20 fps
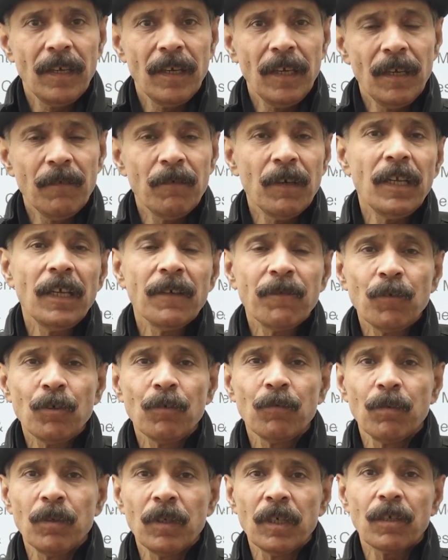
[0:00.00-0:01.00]
Even if you
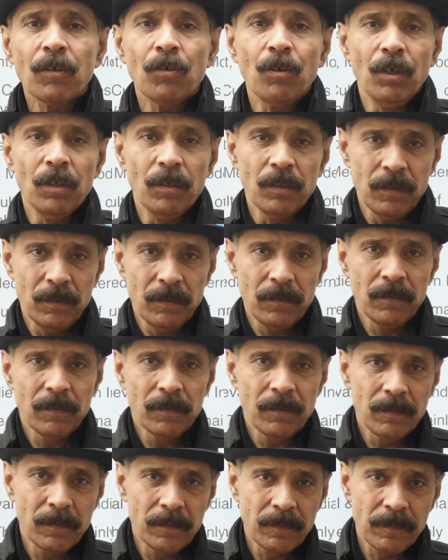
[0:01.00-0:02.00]
work on
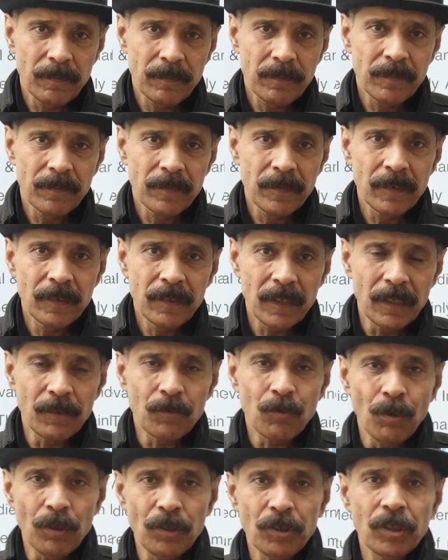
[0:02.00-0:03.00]
such
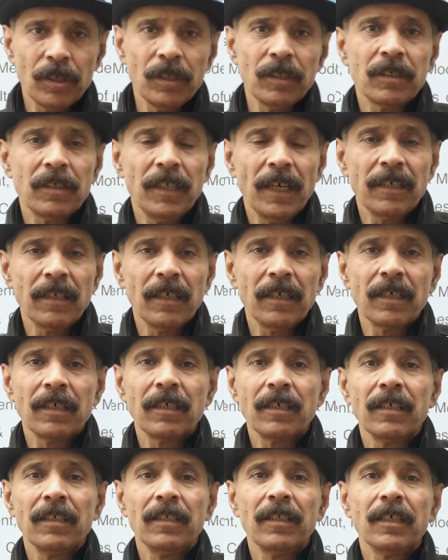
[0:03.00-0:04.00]
questions that
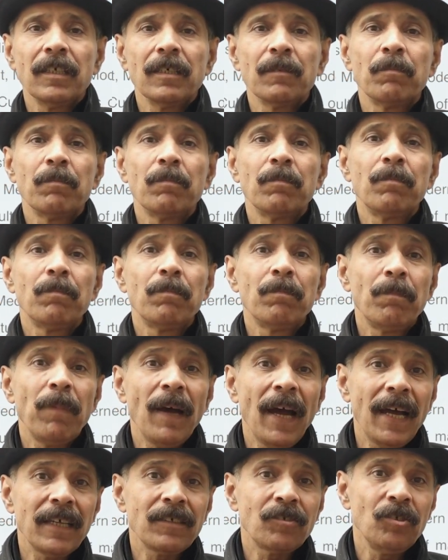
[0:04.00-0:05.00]
occurred in the
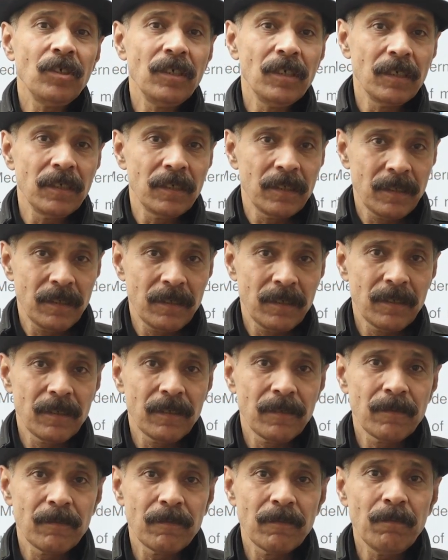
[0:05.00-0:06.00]
past
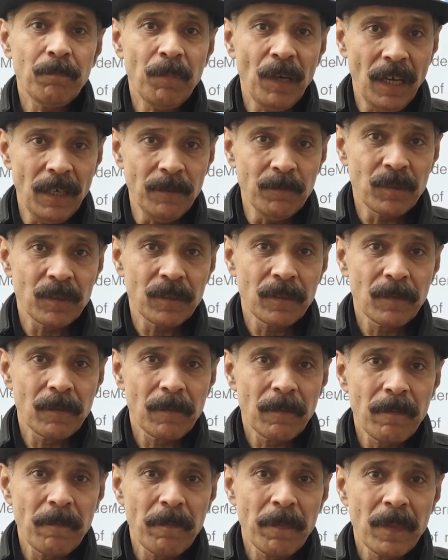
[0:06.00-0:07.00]
year's prelims,
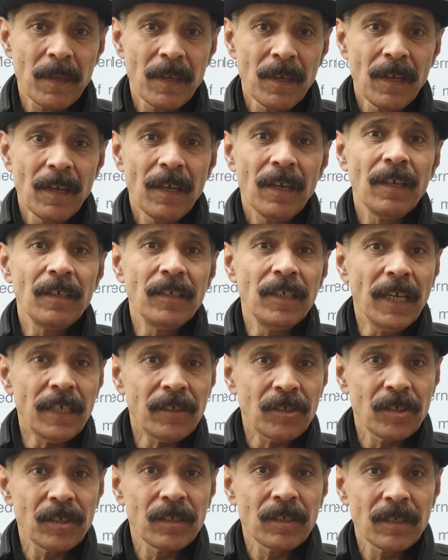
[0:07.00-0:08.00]

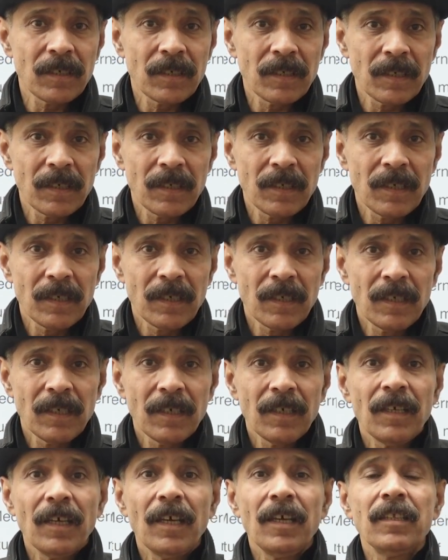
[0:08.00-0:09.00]
yet
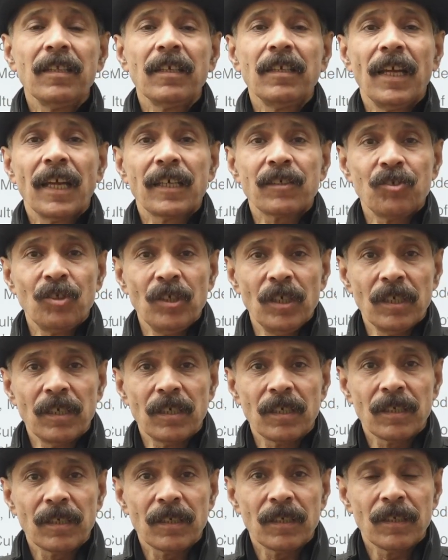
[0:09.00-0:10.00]
in the next
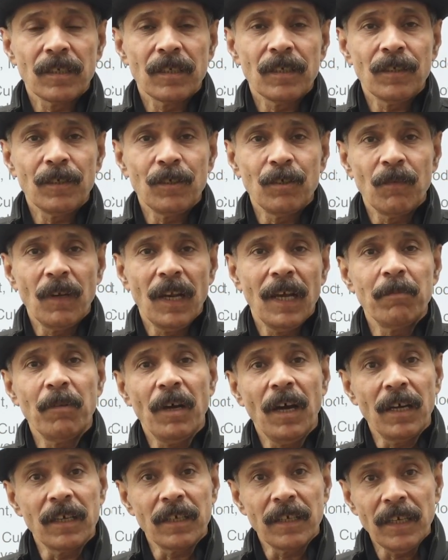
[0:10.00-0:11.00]
year you will have
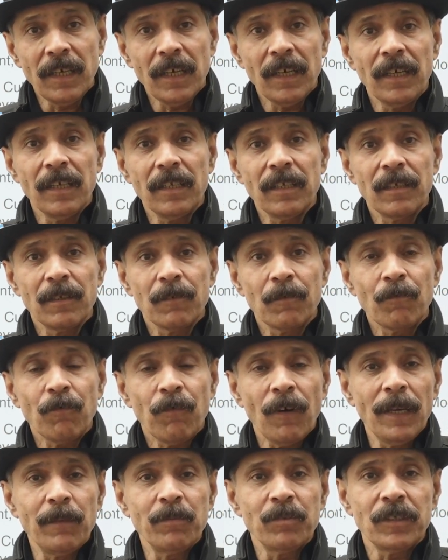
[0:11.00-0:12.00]
again
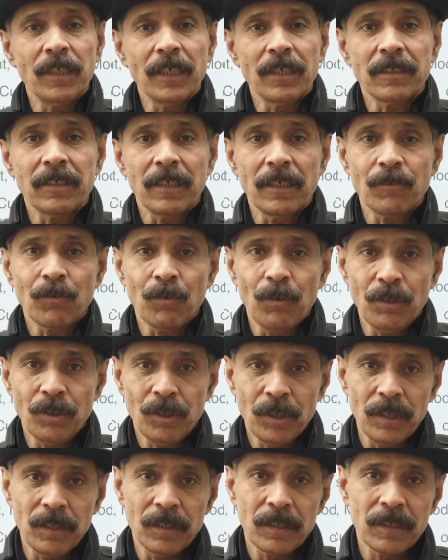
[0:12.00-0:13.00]
5-6 such
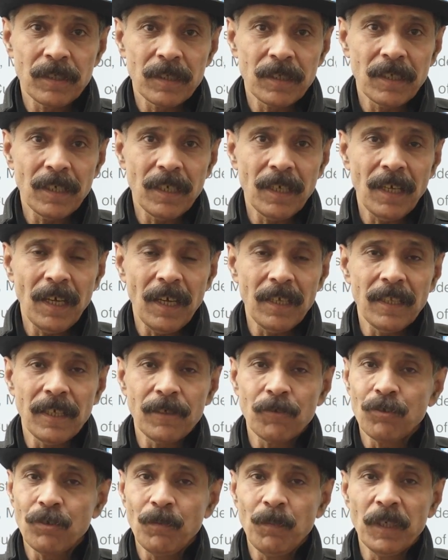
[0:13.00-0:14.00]
questions, and
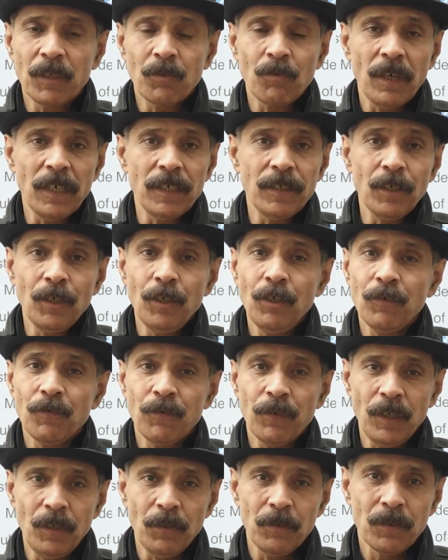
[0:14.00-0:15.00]
that would be quite new
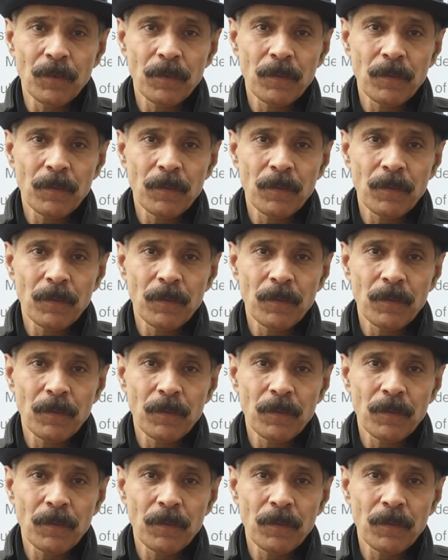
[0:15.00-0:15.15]
for you,